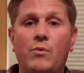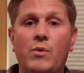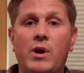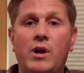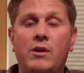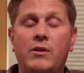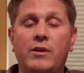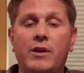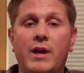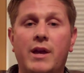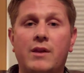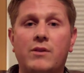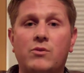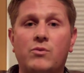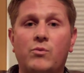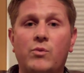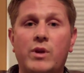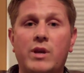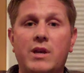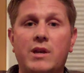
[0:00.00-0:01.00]
Well,
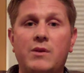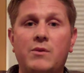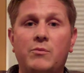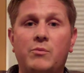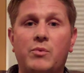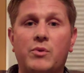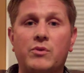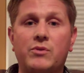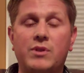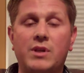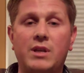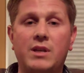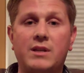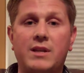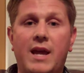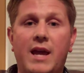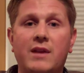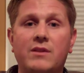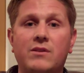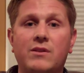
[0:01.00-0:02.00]
as we
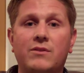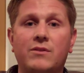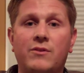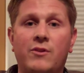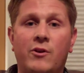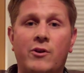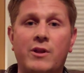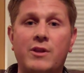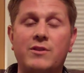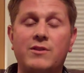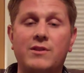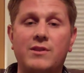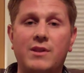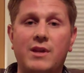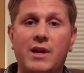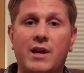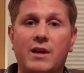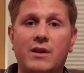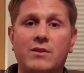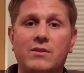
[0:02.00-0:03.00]
proceeded to exit
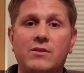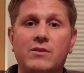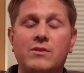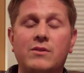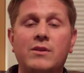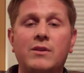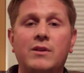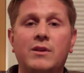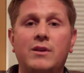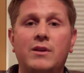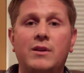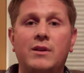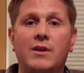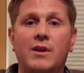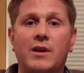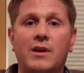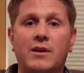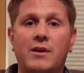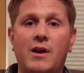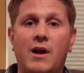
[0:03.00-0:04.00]
36,
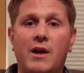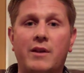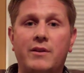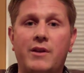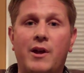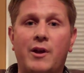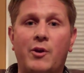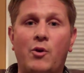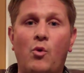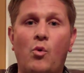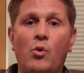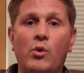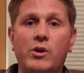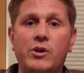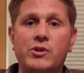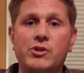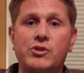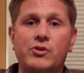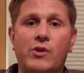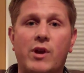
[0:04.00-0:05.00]
and God kind of
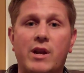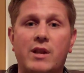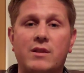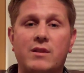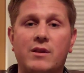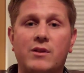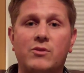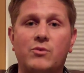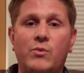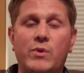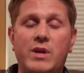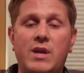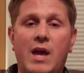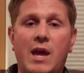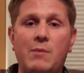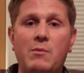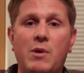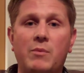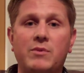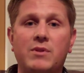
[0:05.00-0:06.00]
orchestrated this, we
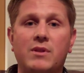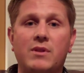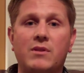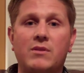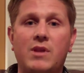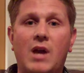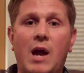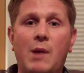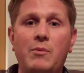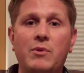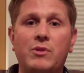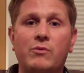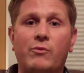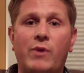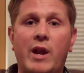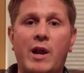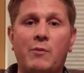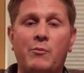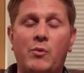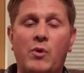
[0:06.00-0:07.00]
came up to the top of the
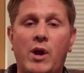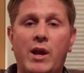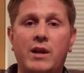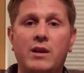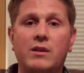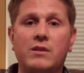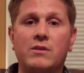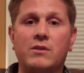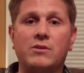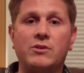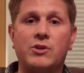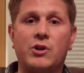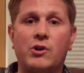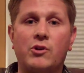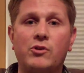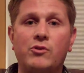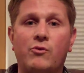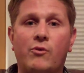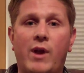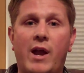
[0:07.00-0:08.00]
ramp right as it
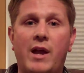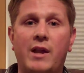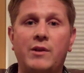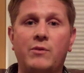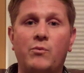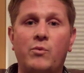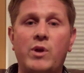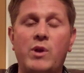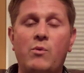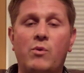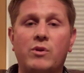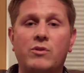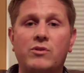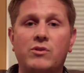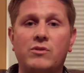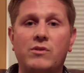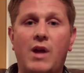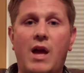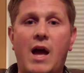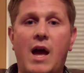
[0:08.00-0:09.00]
turned red, and we were
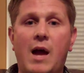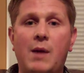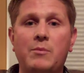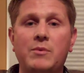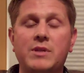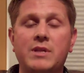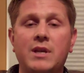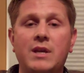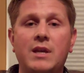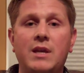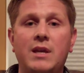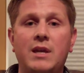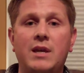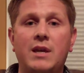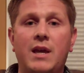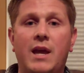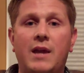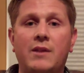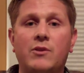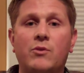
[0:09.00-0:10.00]
stopped,
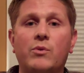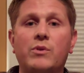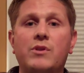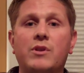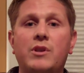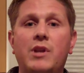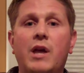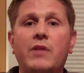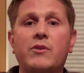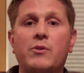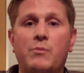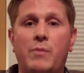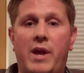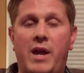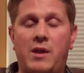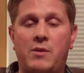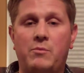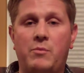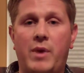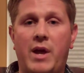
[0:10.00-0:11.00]
and there was another
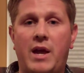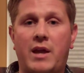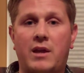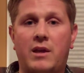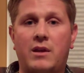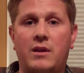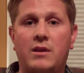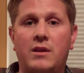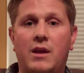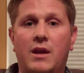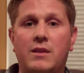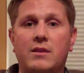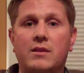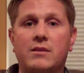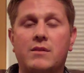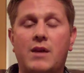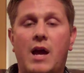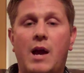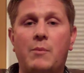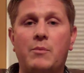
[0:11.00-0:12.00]
man begging at the
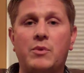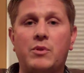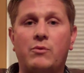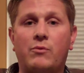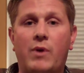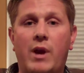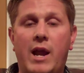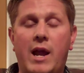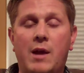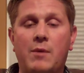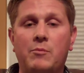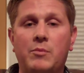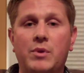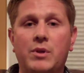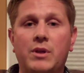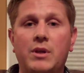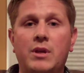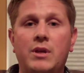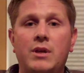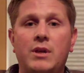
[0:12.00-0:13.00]
top of the ramp.
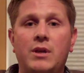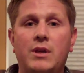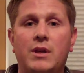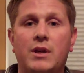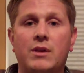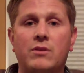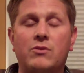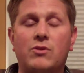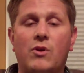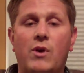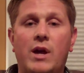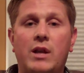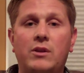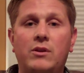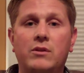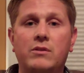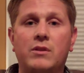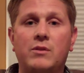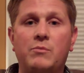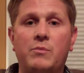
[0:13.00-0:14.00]
And so I
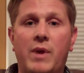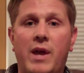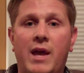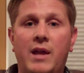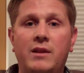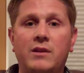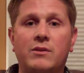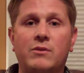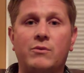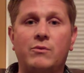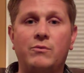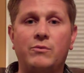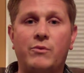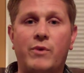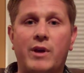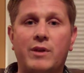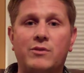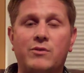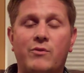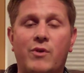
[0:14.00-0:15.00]
looked at Ben and the
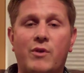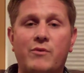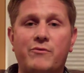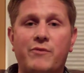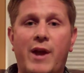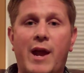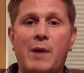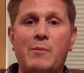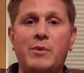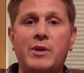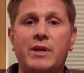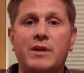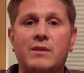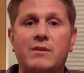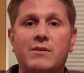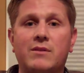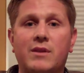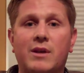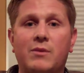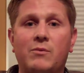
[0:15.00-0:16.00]
rest of our family
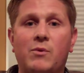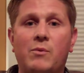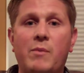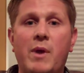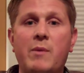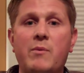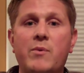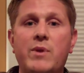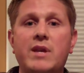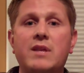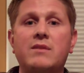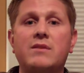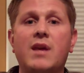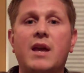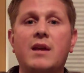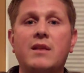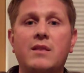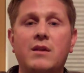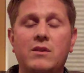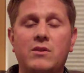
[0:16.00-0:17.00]
and said, well, maybe we can
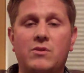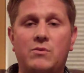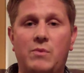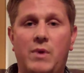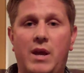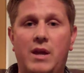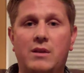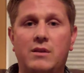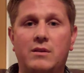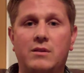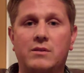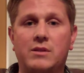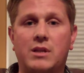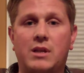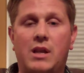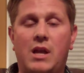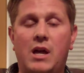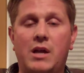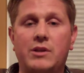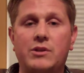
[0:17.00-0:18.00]
take this man to
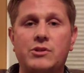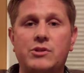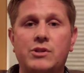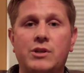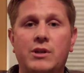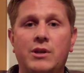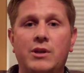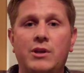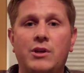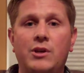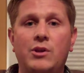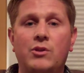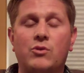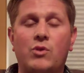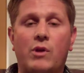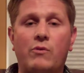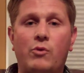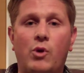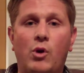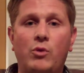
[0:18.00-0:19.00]
lunch.
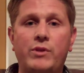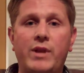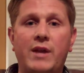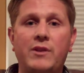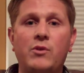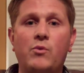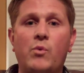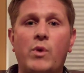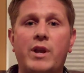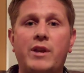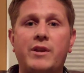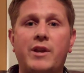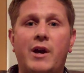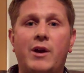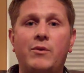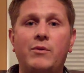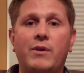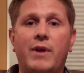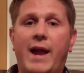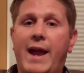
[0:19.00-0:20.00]
So I rolled down the
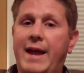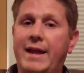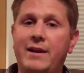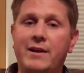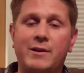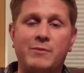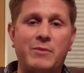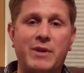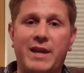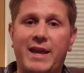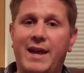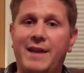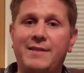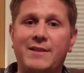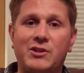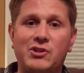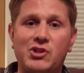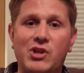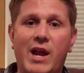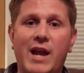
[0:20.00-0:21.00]
window, handed him again
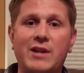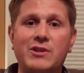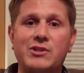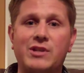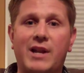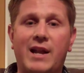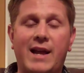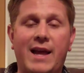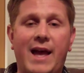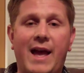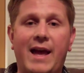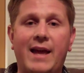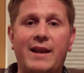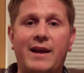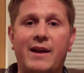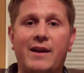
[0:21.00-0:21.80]
the change that I had.